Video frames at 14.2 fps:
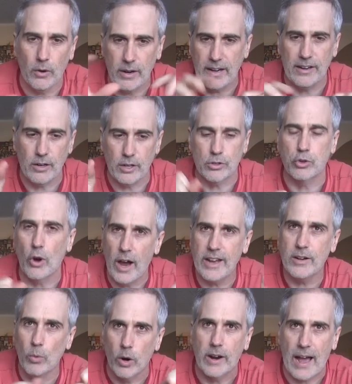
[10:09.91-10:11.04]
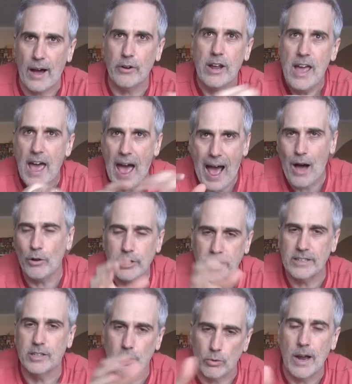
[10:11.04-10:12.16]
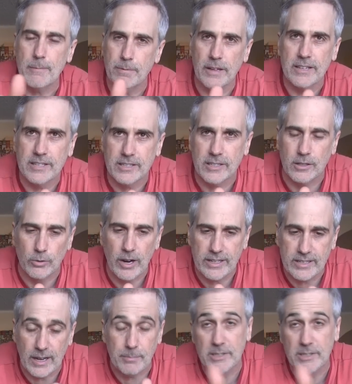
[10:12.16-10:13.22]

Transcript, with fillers: and trying to work out how to get to the right places at the right time.